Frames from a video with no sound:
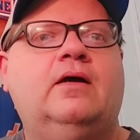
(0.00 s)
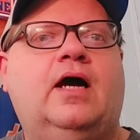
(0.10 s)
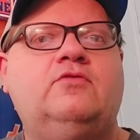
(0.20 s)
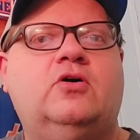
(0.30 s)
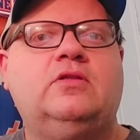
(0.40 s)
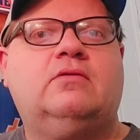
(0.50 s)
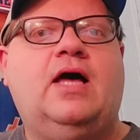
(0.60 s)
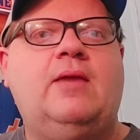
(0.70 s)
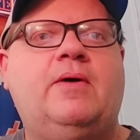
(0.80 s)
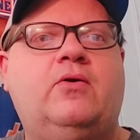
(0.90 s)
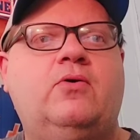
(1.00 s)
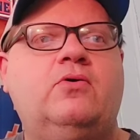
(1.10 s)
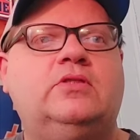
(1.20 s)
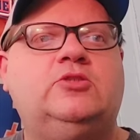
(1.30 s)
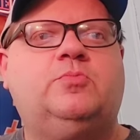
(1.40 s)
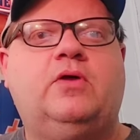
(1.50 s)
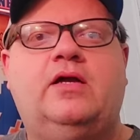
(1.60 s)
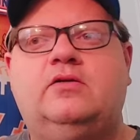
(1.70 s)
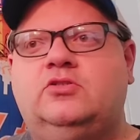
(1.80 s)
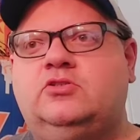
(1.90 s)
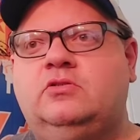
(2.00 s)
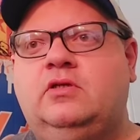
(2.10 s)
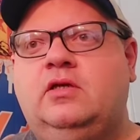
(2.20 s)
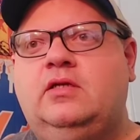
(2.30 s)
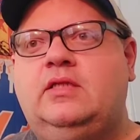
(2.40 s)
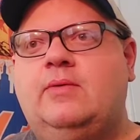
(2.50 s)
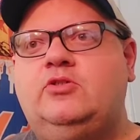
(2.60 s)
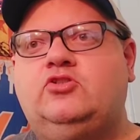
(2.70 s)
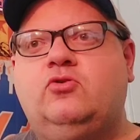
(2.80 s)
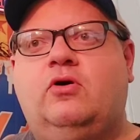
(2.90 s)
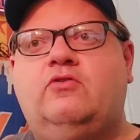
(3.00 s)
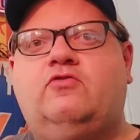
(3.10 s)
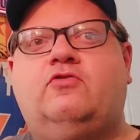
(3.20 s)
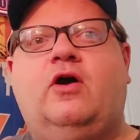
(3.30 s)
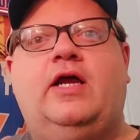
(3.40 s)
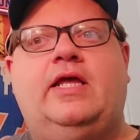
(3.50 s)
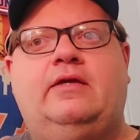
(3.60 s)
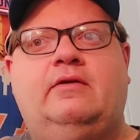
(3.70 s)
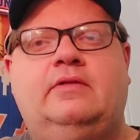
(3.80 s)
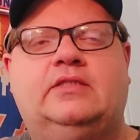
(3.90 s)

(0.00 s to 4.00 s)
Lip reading: I've talked a lot about all these players that we saw on Friday.